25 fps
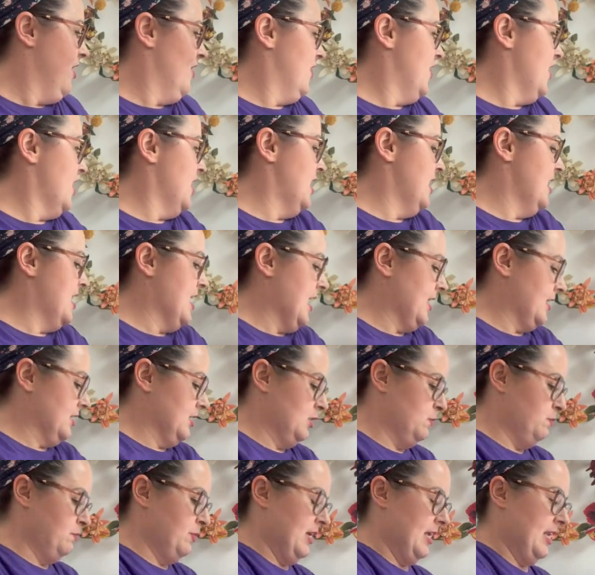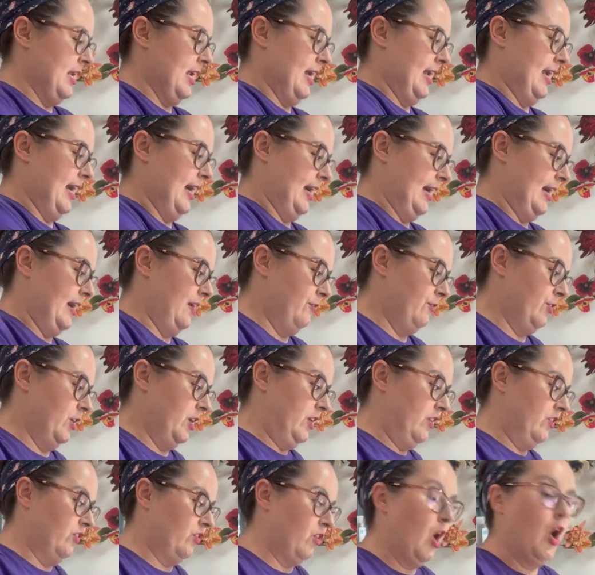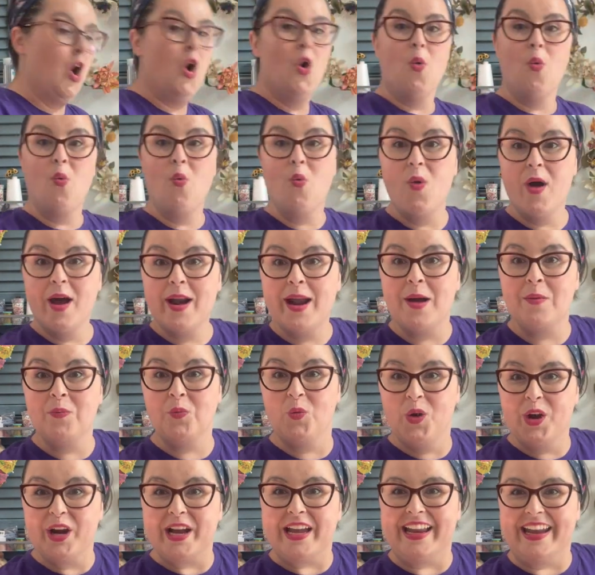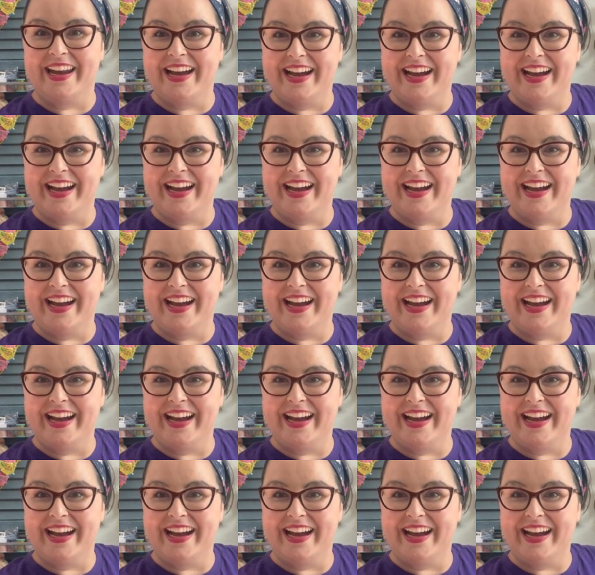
The next bit I have is what I'm working